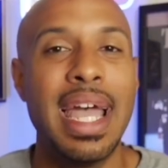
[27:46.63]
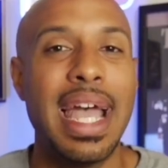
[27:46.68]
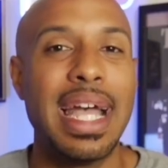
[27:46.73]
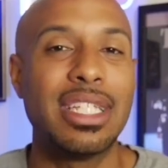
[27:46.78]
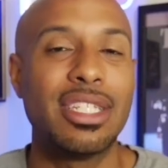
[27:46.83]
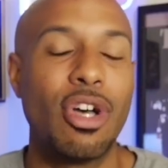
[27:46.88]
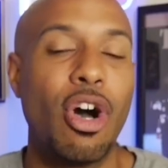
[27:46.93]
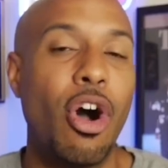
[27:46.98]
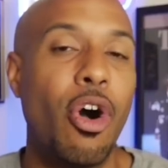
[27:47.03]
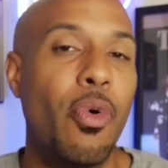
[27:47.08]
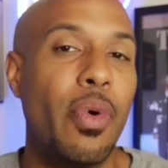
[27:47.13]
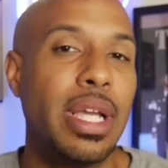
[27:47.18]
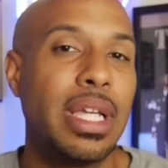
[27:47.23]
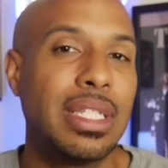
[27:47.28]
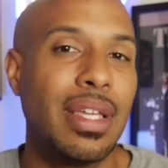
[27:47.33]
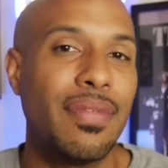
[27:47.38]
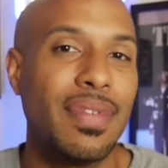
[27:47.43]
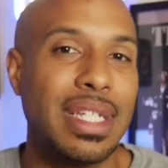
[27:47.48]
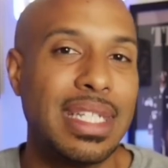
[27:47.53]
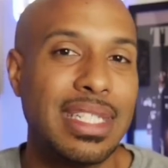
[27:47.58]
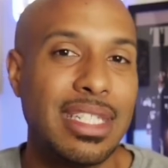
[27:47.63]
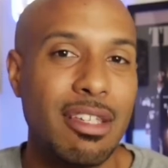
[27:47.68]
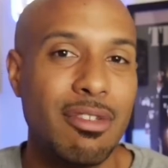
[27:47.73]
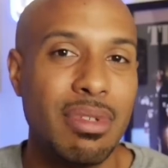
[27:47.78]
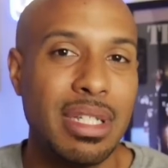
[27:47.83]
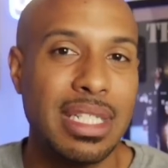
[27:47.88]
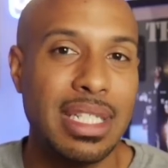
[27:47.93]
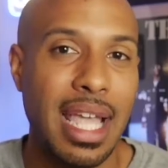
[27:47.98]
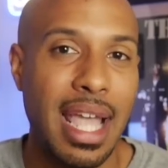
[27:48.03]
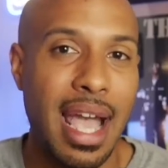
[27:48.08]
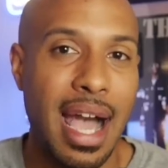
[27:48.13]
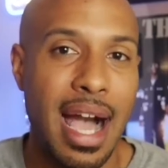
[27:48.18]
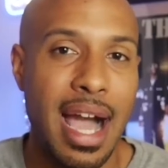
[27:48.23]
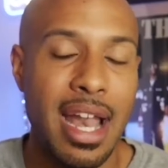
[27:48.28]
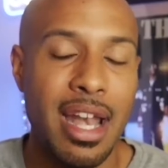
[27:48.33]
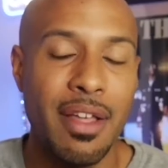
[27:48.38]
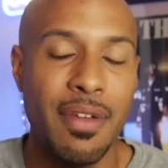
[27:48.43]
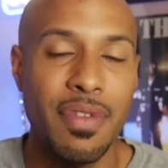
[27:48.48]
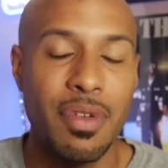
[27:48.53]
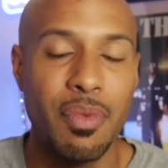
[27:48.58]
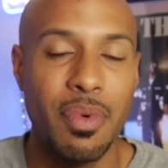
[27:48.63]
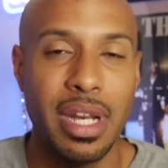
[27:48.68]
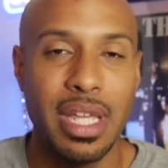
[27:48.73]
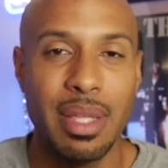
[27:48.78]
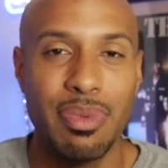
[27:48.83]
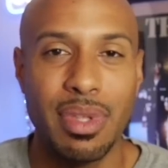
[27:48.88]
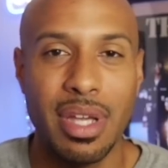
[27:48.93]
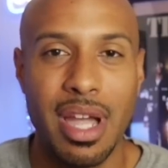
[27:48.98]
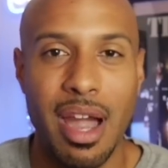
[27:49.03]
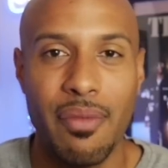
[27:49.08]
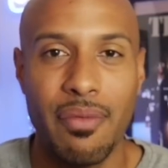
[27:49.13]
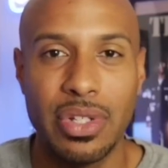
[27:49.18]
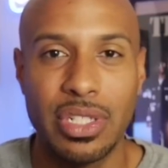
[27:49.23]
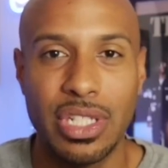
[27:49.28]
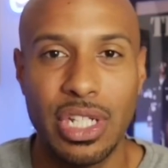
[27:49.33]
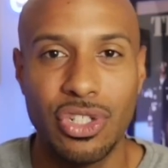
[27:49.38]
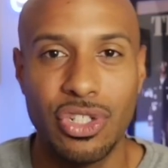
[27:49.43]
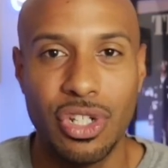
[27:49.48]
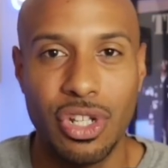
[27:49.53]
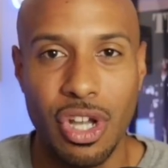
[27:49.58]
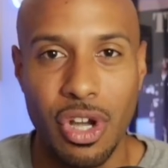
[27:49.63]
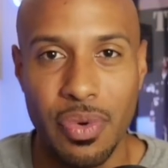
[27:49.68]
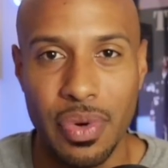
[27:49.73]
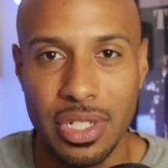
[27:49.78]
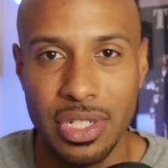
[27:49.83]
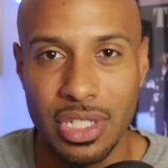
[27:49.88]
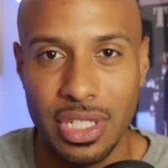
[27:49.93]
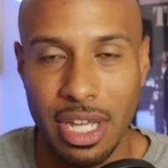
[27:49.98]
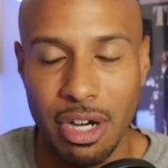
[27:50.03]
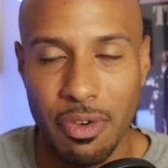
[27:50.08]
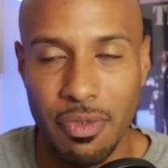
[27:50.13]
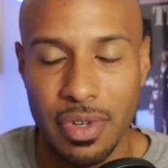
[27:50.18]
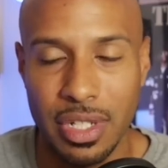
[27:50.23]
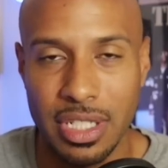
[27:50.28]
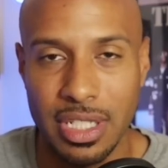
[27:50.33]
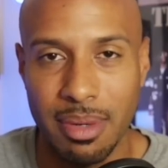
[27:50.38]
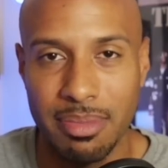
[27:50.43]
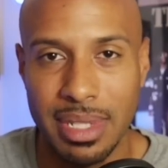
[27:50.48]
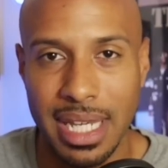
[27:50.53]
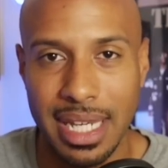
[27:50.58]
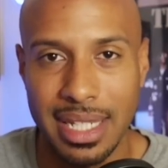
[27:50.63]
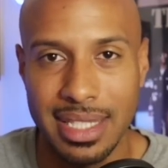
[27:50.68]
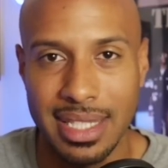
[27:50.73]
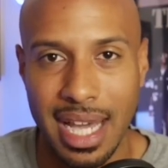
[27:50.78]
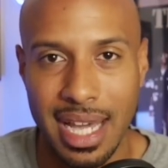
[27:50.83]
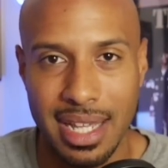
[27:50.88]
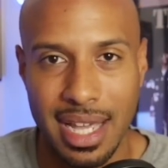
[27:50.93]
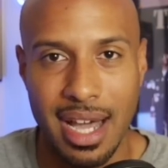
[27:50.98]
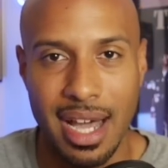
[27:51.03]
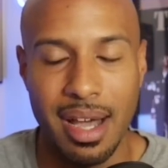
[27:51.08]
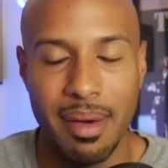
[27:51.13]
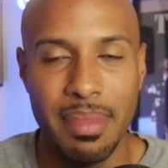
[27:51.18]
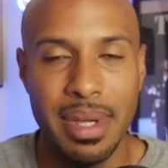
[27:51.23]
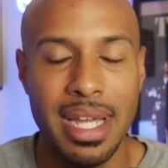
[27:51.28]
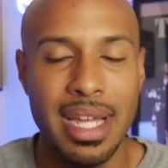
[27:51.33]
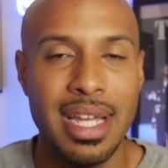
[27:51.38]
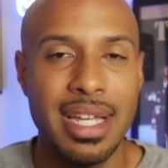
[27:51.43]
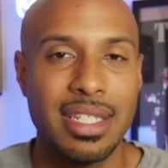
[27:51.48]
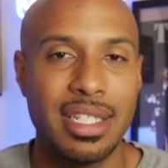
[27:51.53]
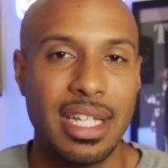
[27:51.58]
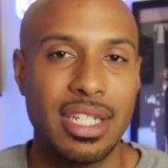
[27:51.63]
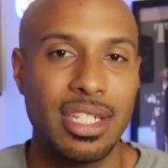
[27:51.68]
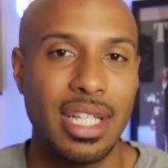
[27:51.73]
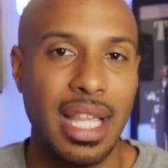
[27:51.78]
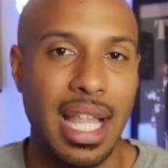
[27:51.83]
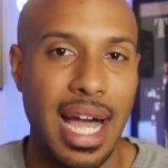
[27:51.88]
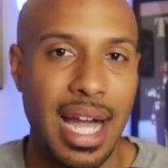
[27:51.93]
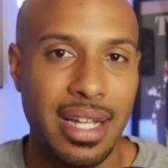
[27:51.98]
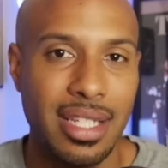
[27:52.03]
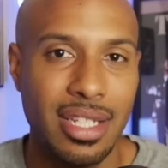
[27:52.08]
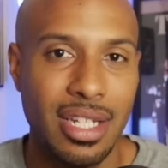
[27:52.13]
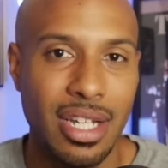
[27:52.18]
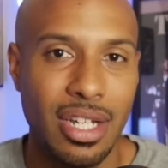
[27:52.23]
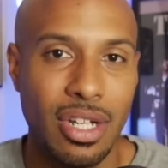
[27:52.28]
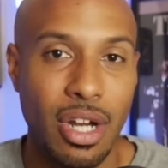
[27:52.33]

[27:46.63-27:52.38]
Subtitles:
As always, if you see me, say hi. And if you want to keep the conversation going, just head over to subtext.com/locked.